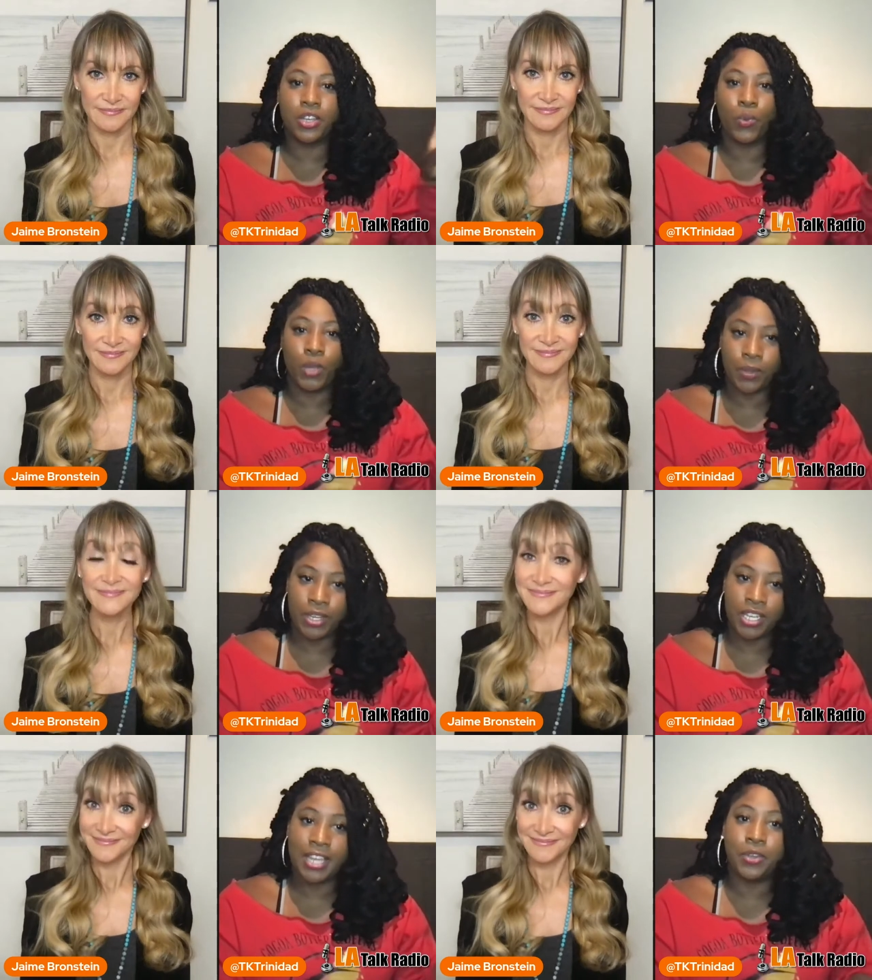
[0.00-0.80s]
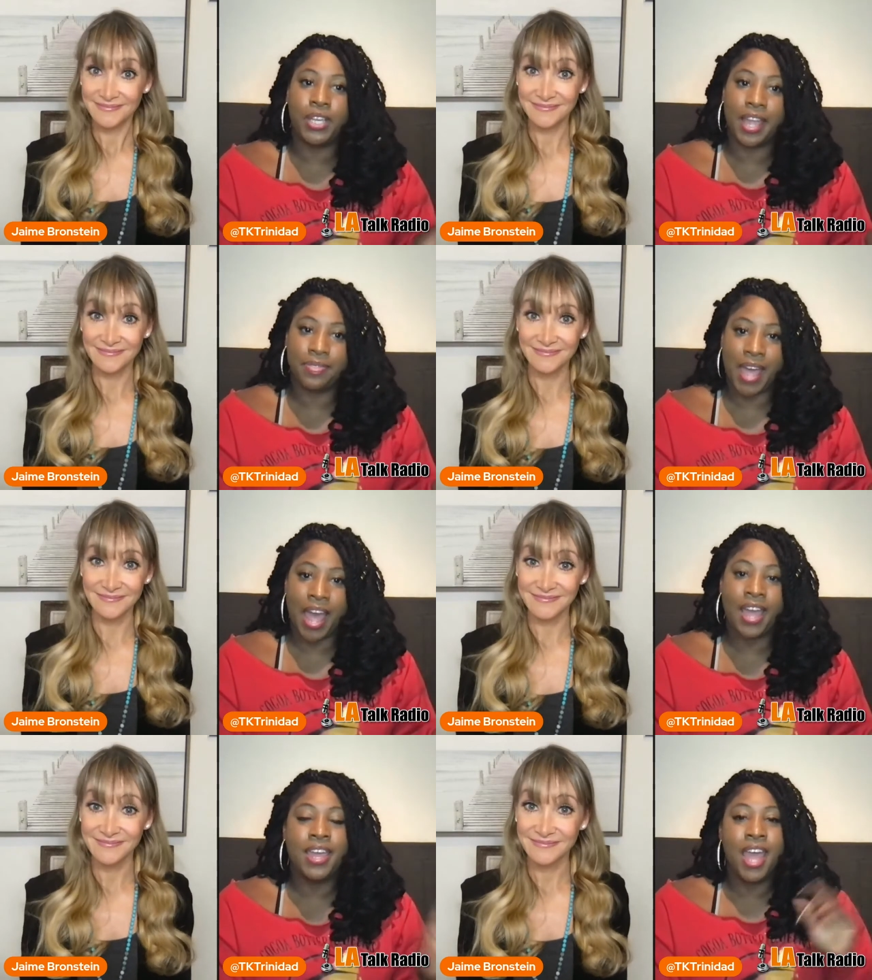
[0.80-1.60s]
Speaker 1: something you really, really like, you can mm. get
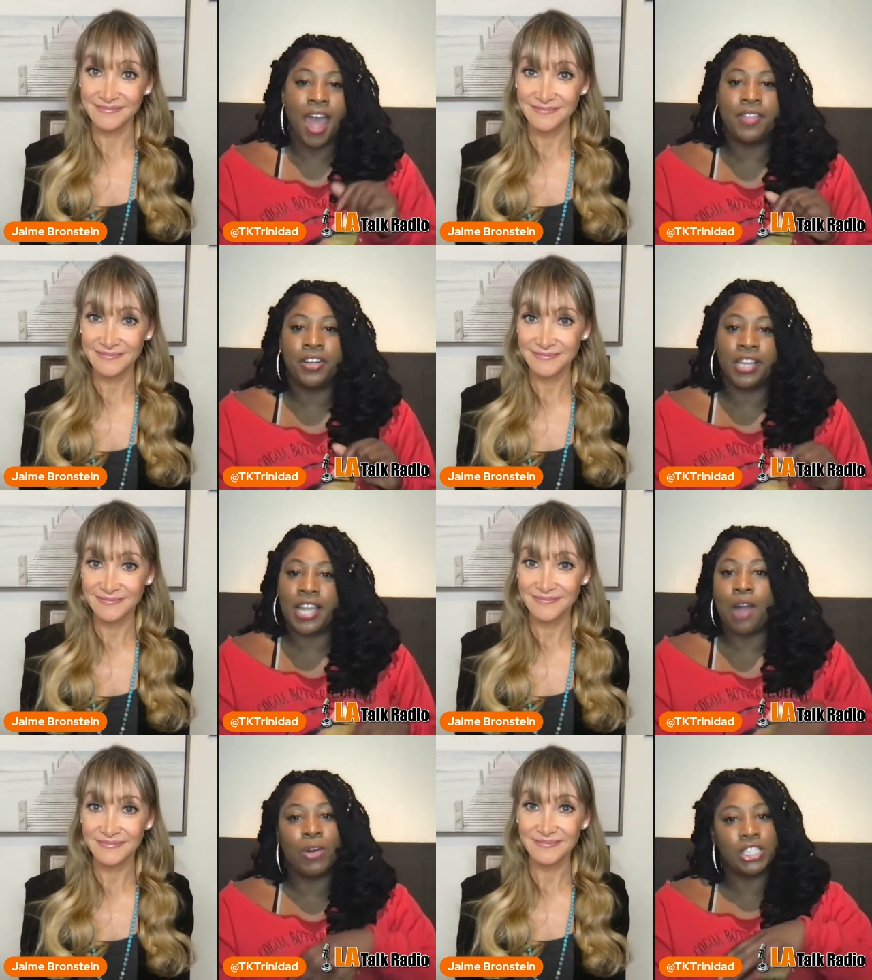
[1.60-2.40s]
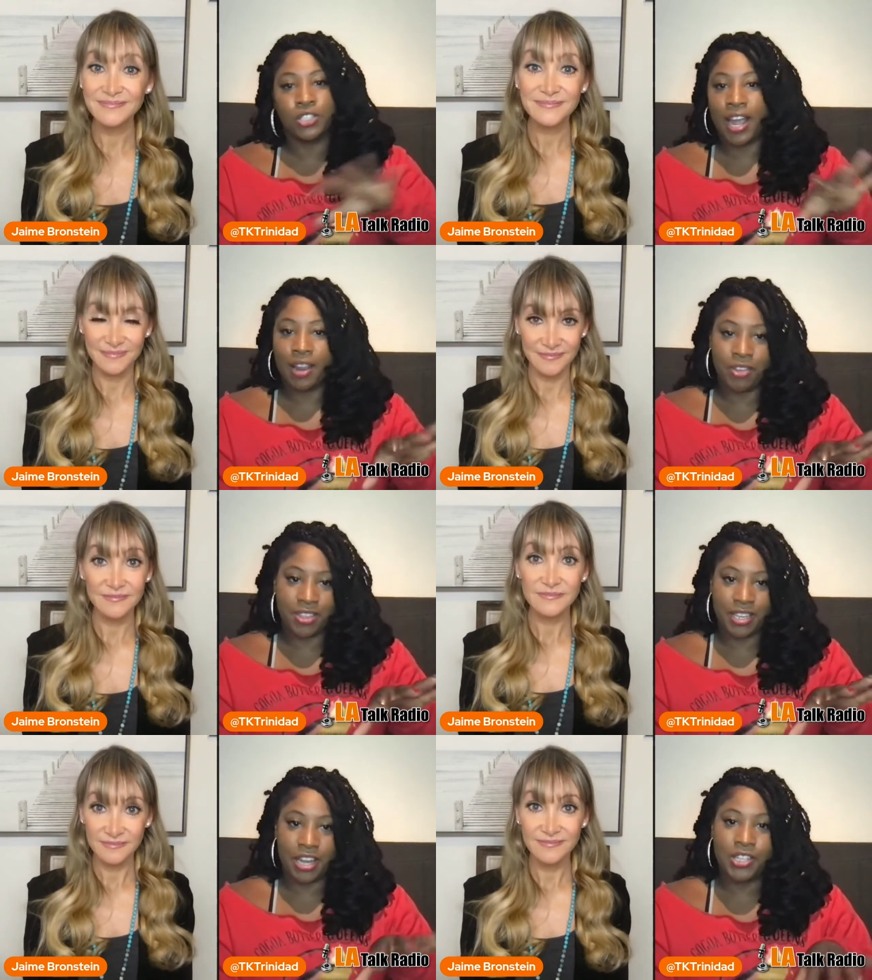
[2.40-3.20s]
that and then you're like, I want to try
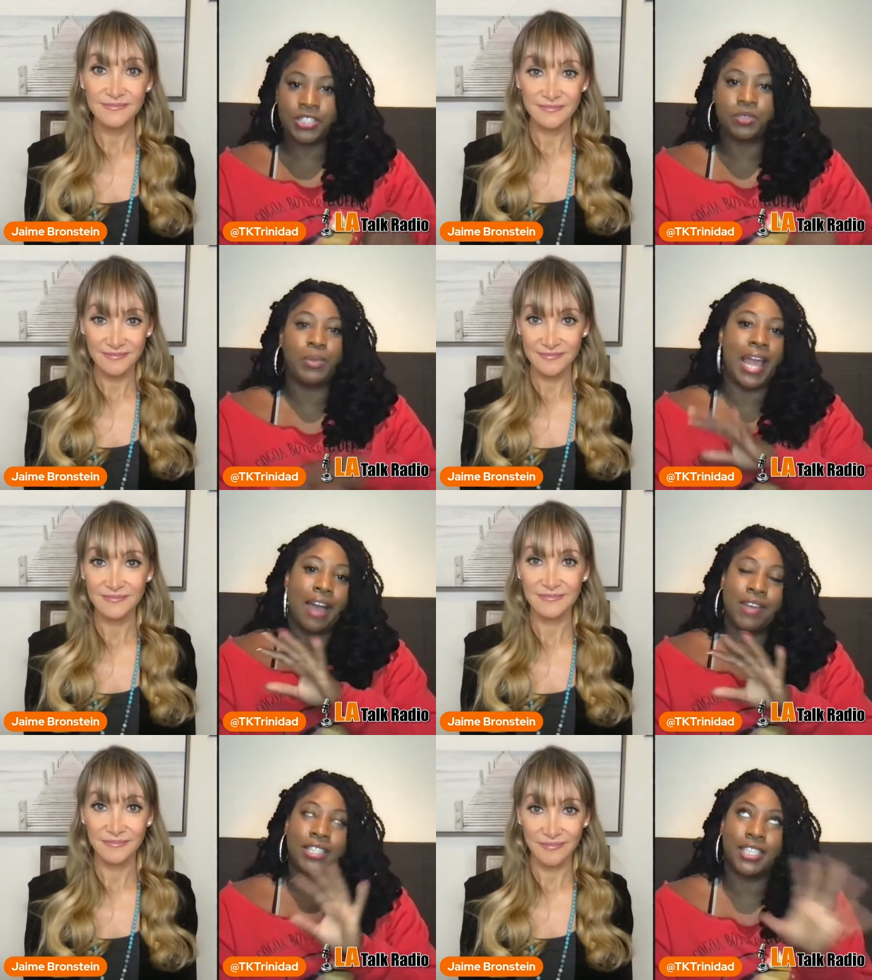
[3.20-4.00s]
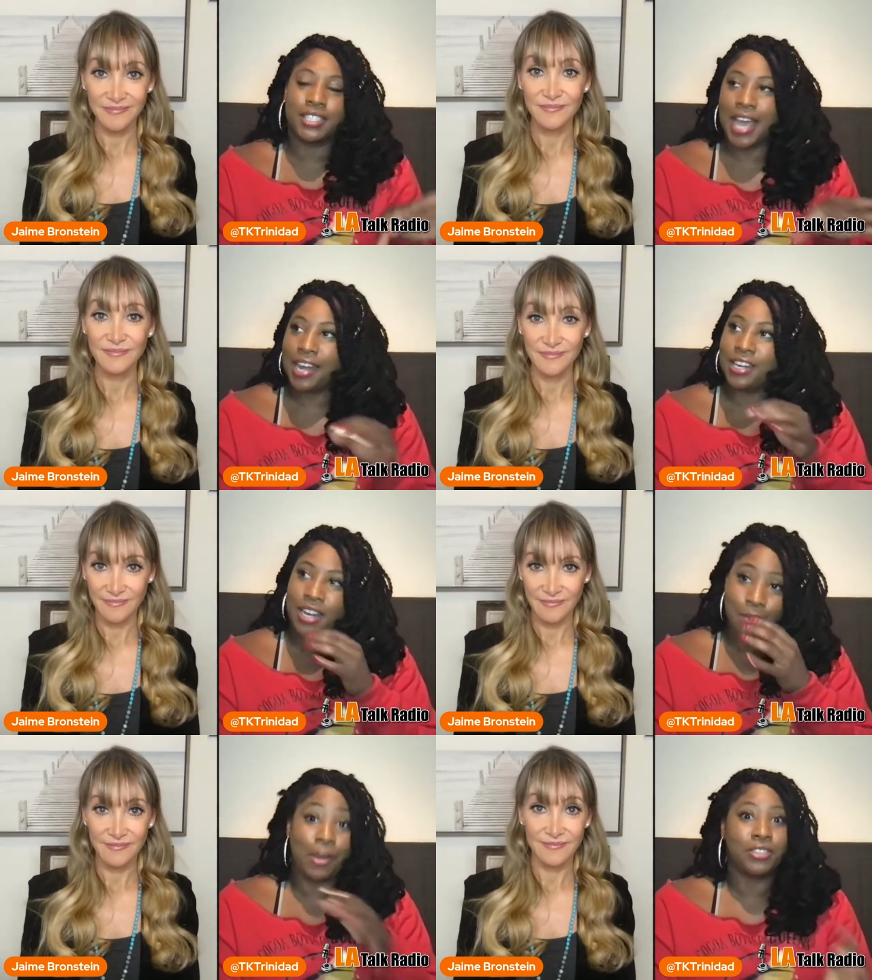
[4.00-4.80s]
everything else. We have, I just added
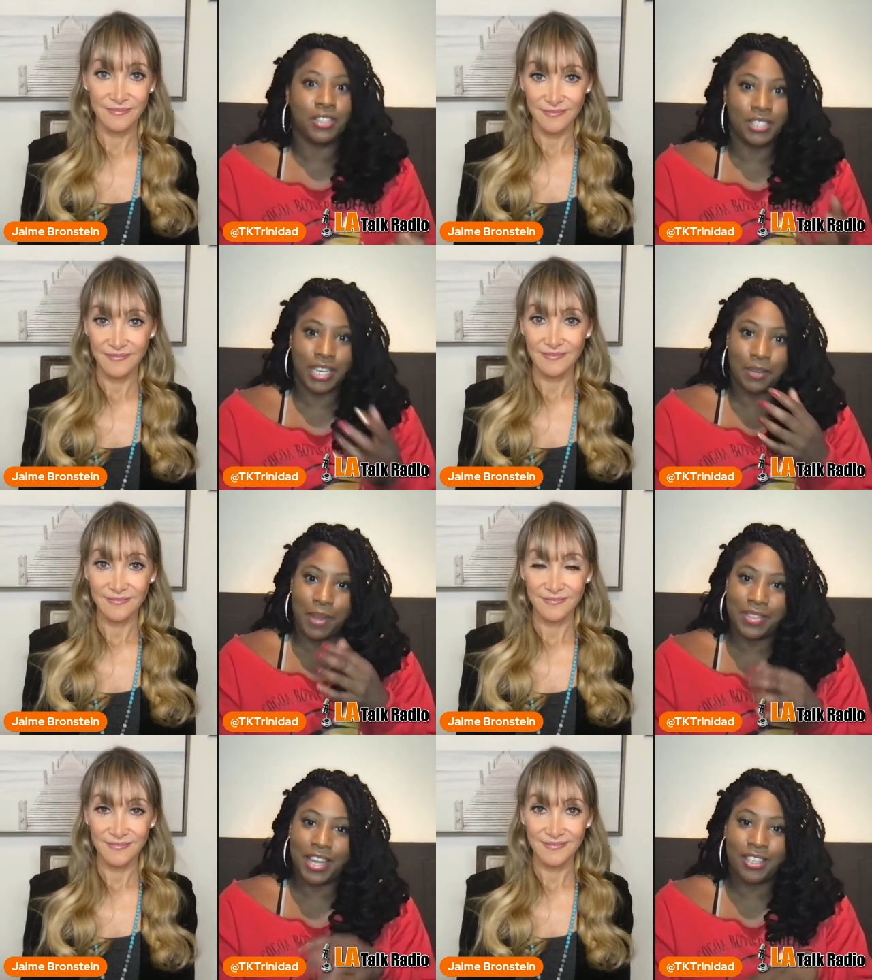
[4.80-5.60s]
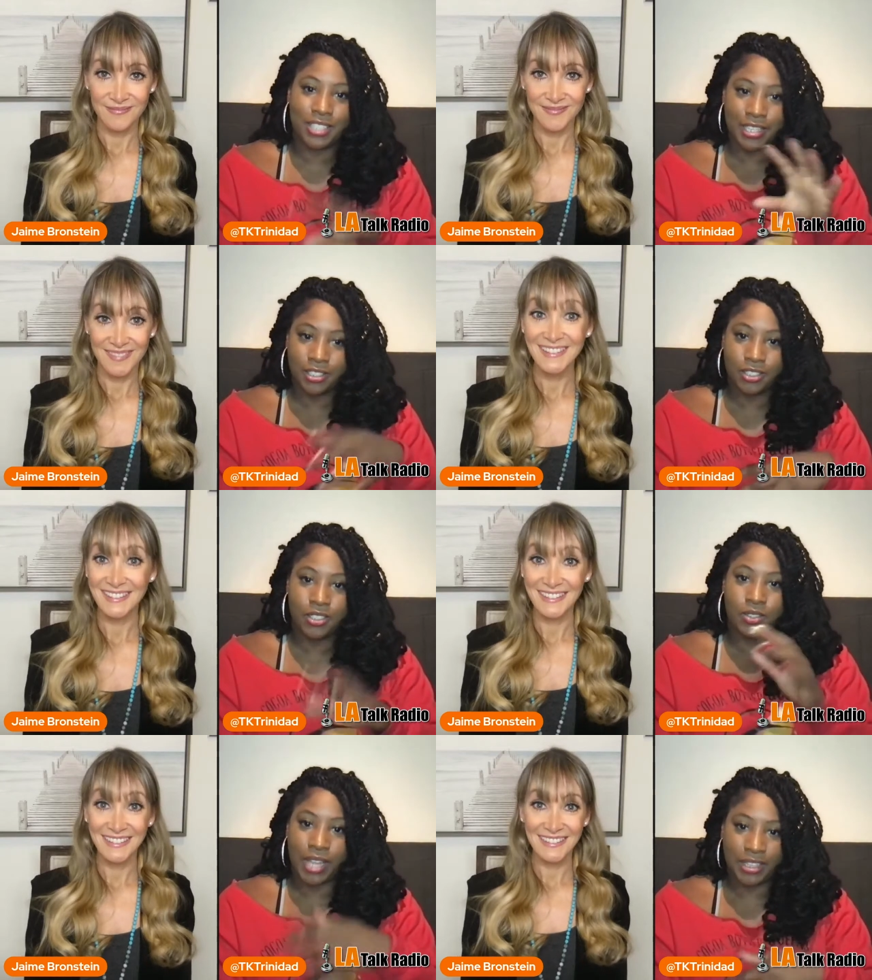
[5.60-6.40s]
it. I'm also excited about that because I
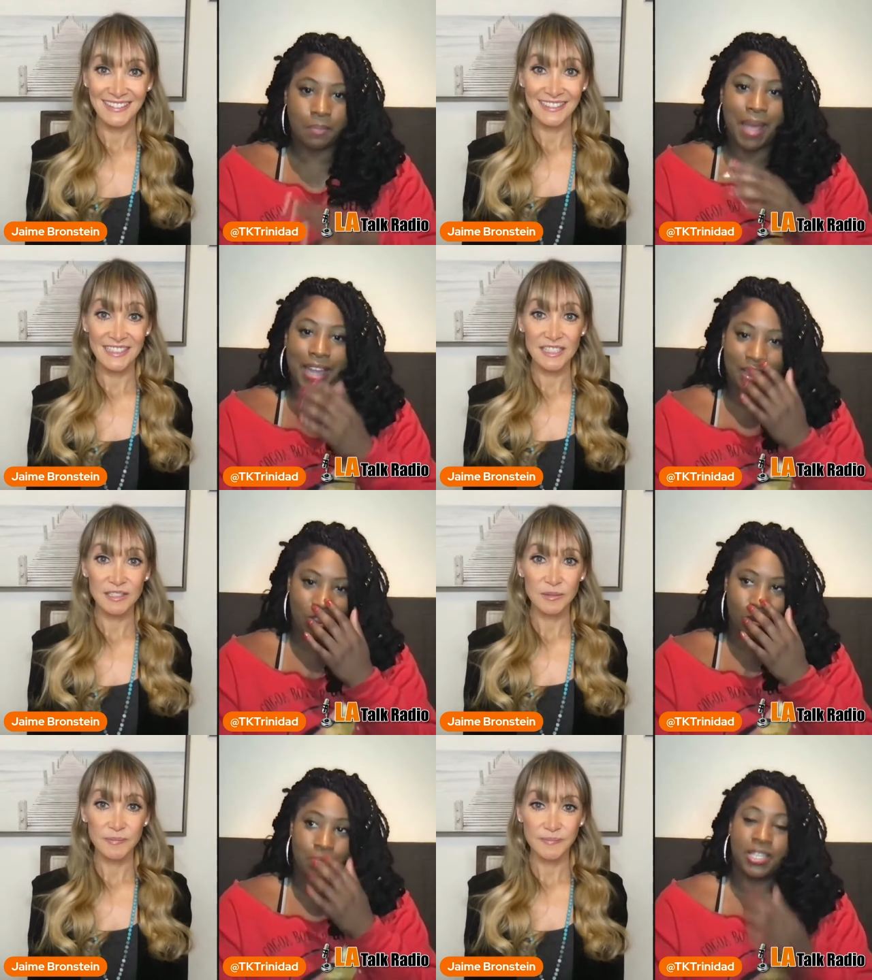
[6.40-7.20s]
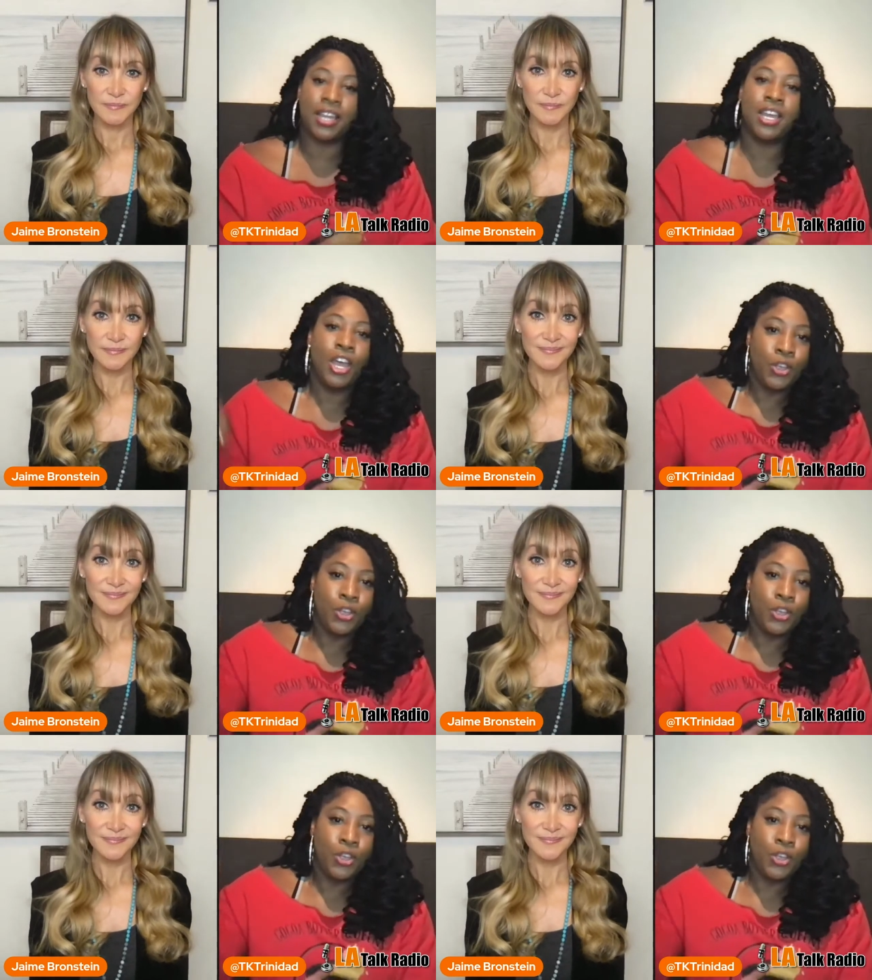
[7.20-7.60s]
do like the back end of the website.